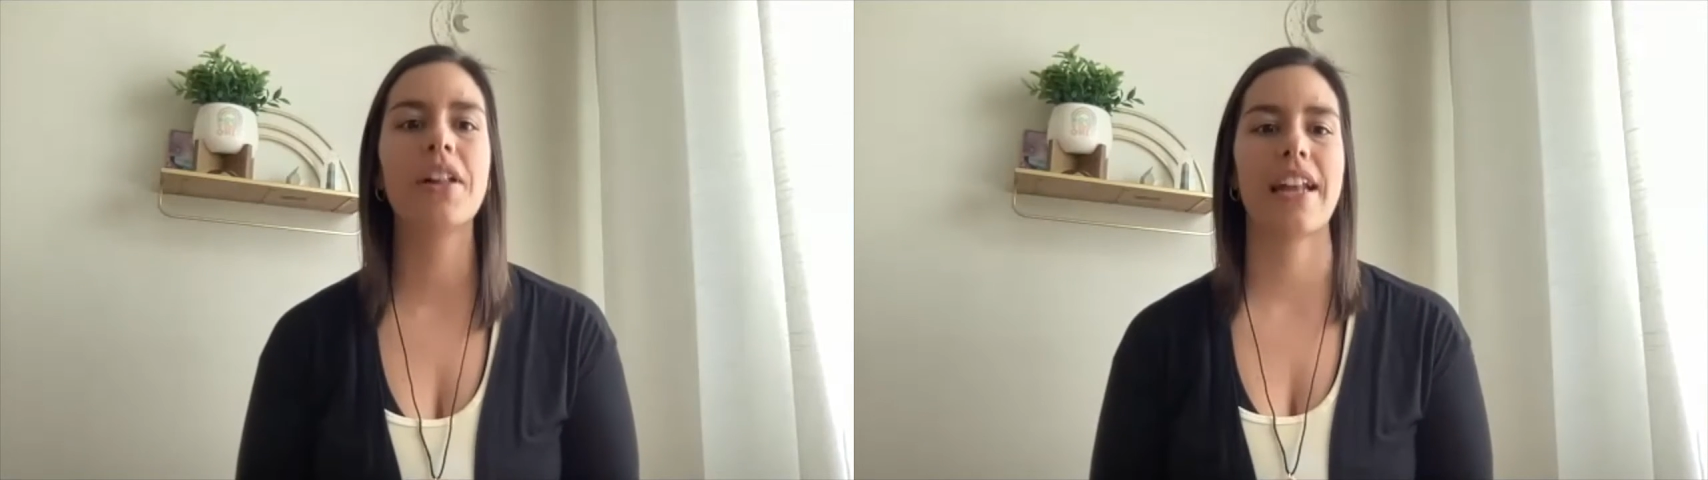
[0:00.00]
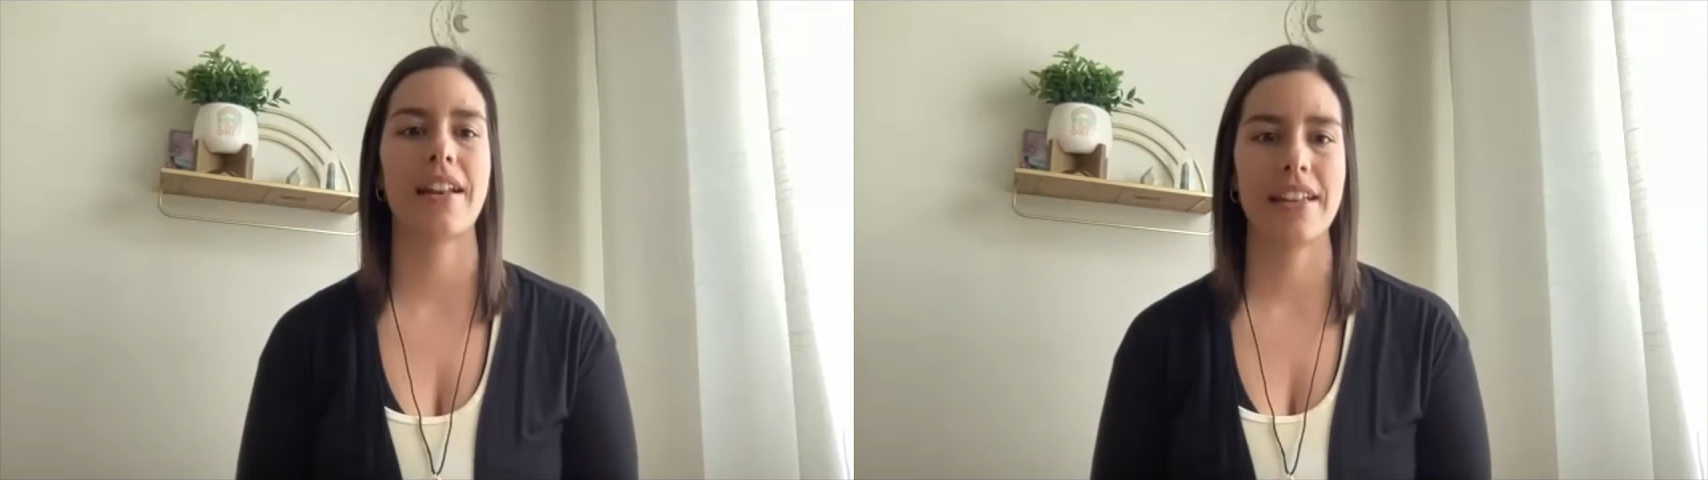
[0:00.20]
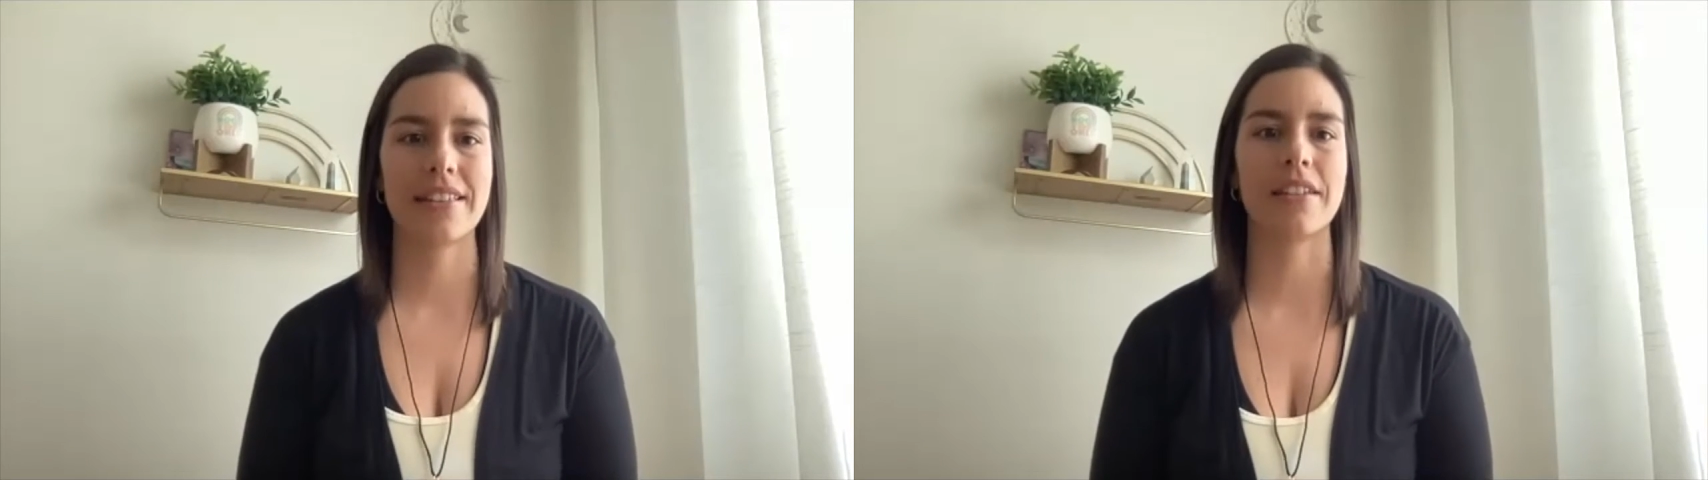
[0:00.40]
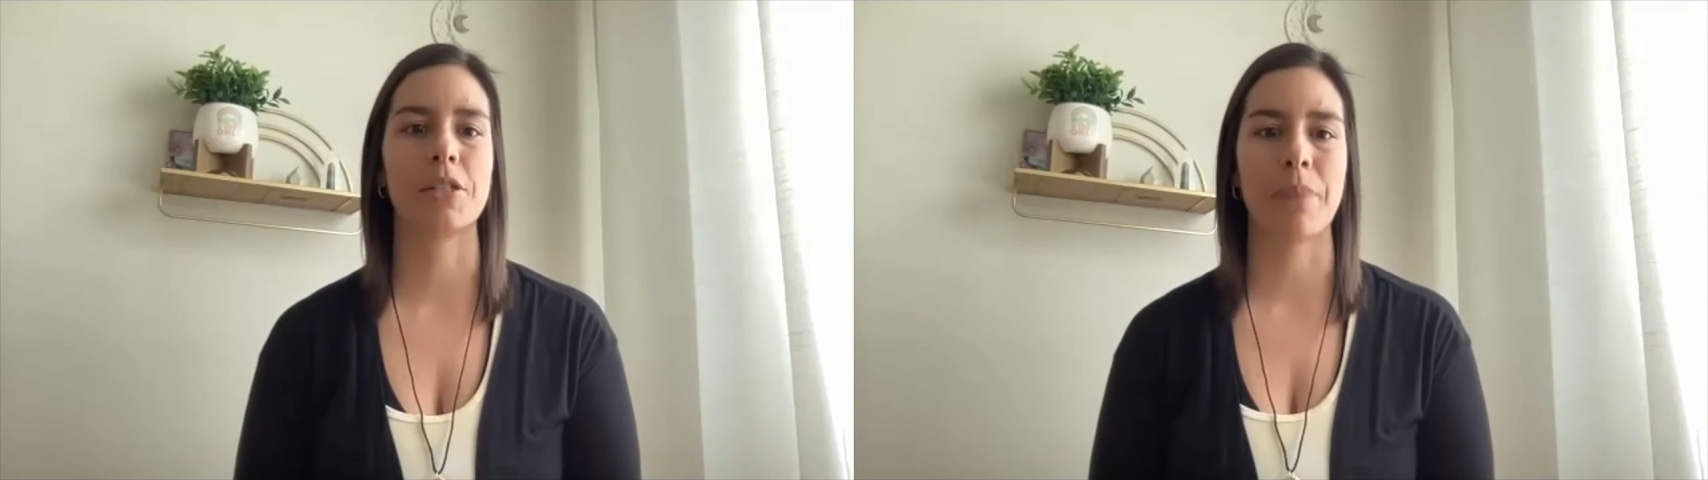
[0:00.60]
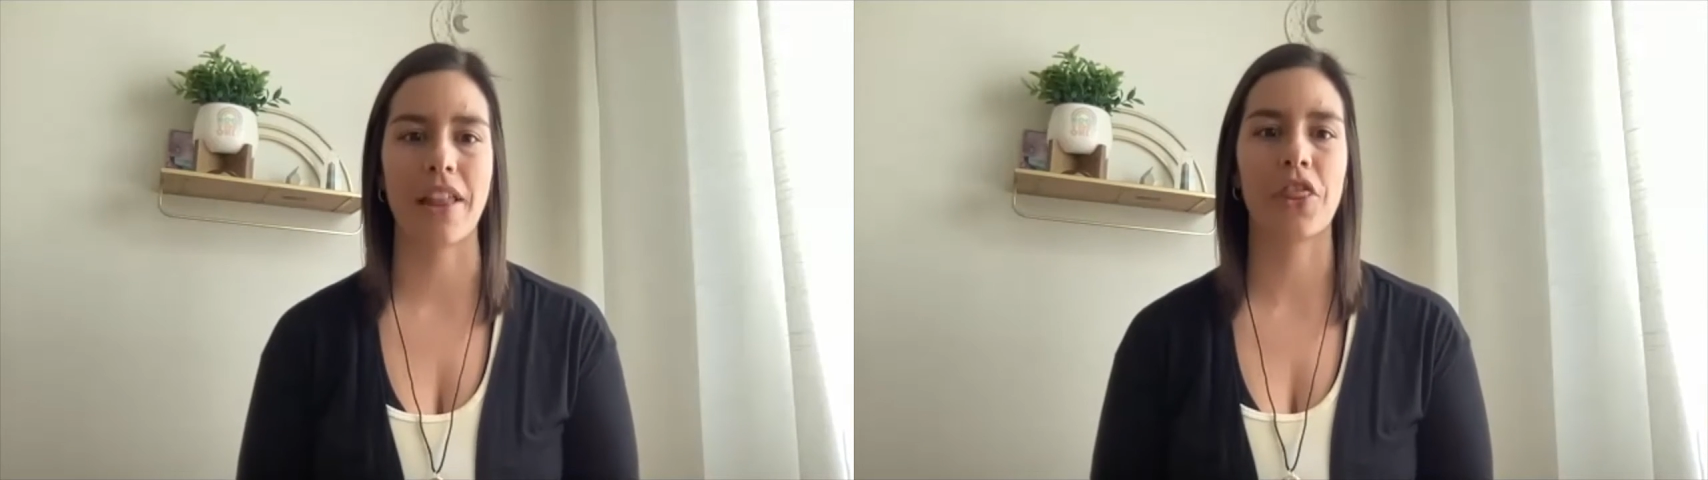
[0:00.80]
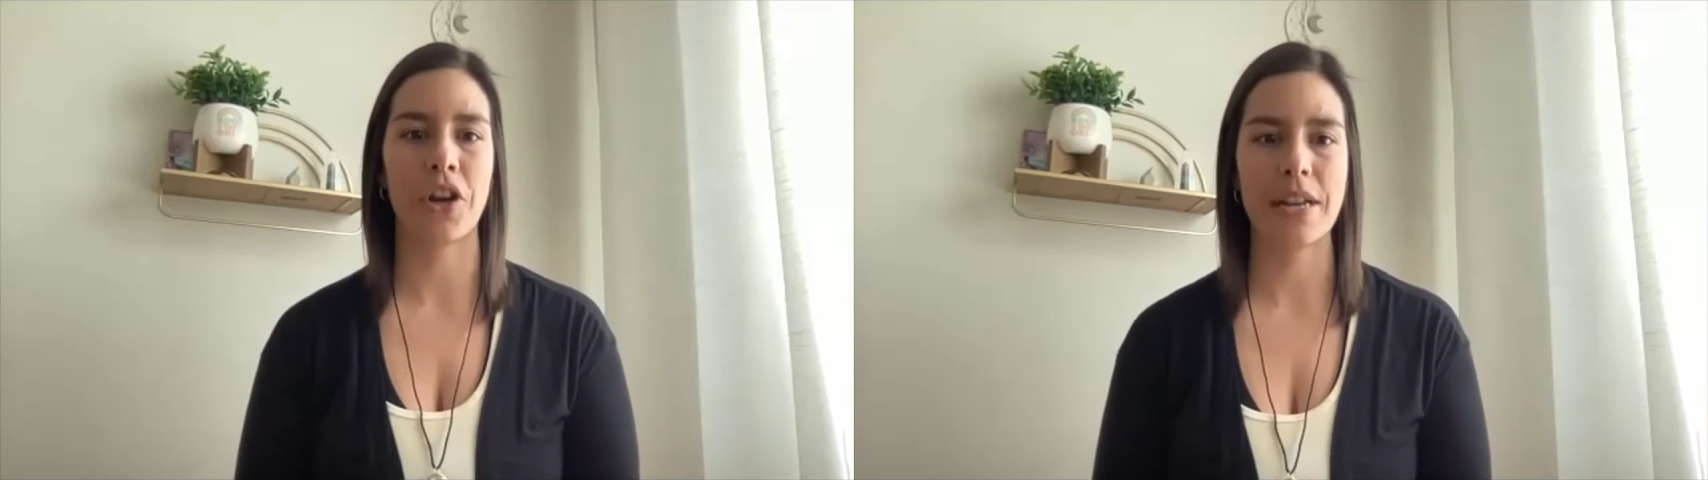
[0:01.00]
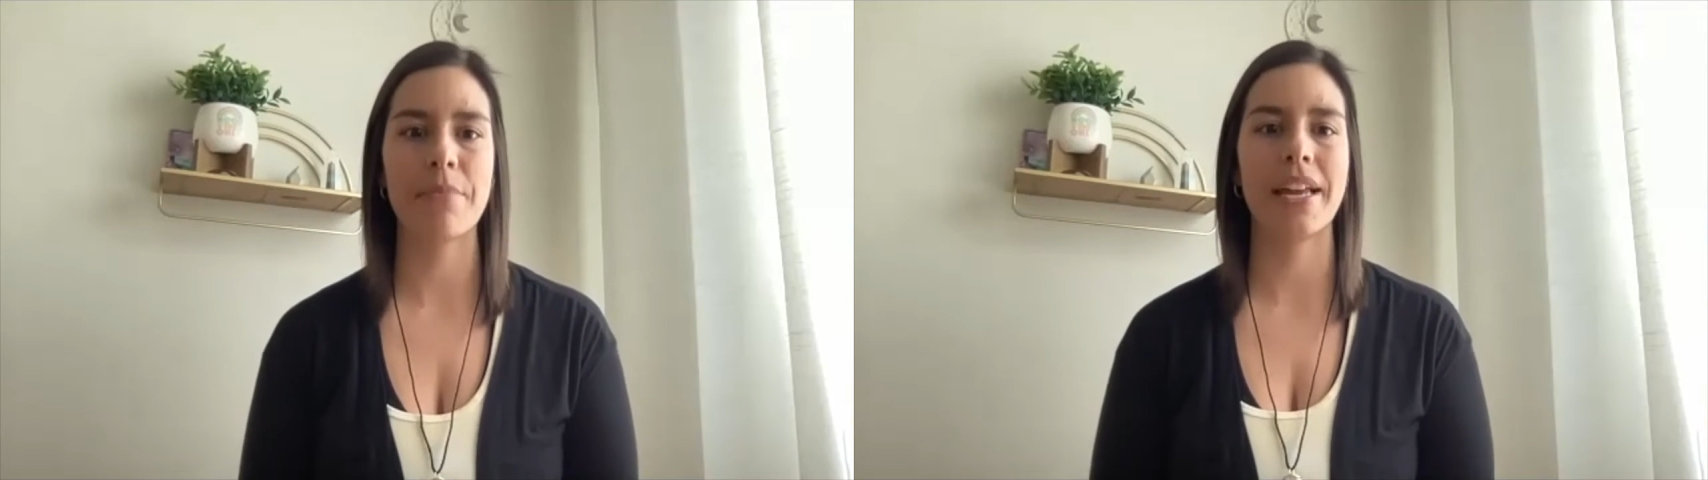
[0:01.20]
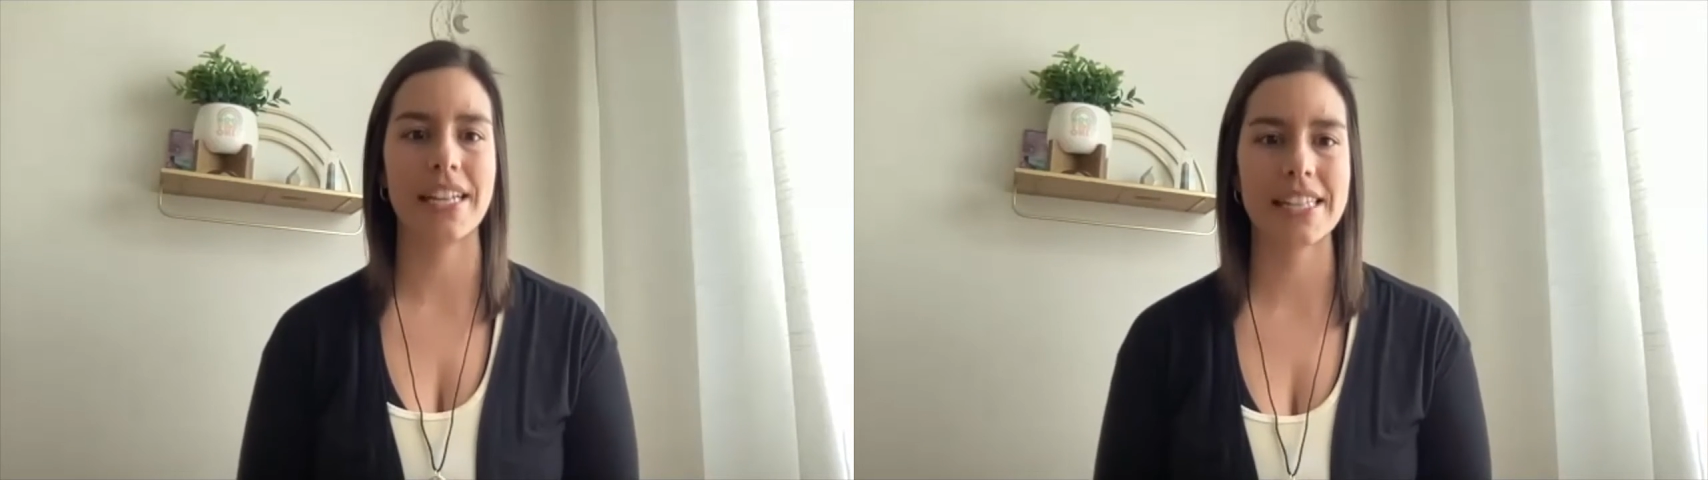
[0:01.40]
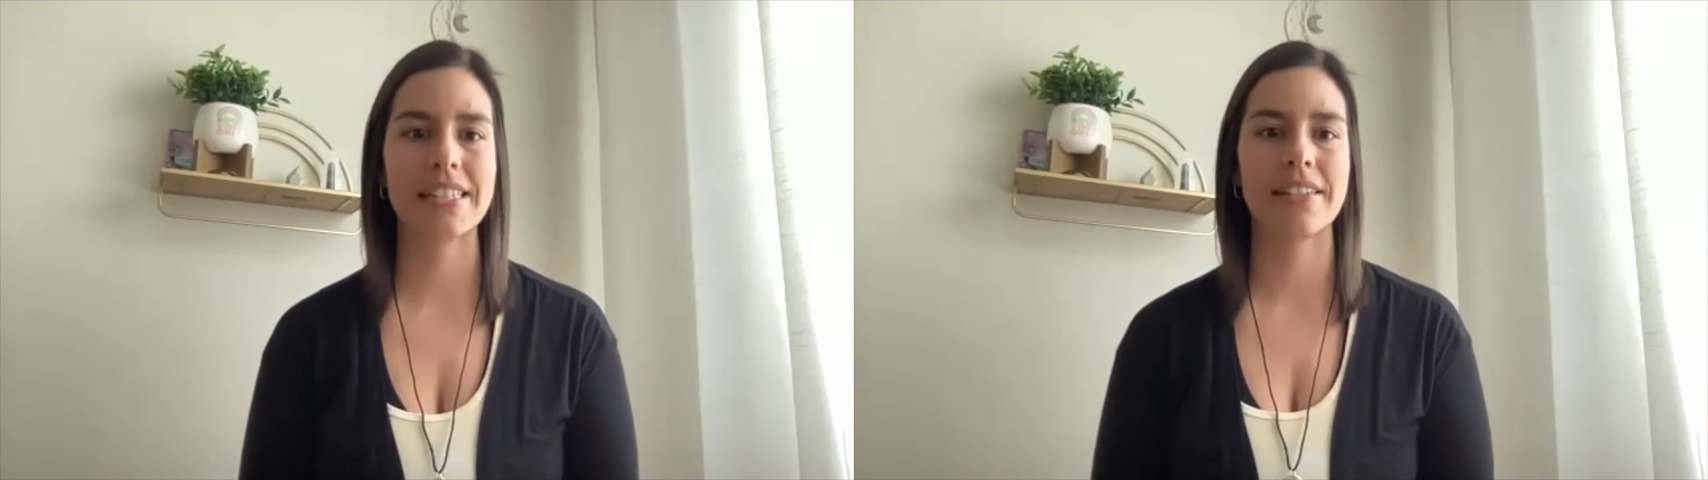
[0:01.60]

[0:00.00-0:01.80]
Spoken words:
and I need to spend 30 minutes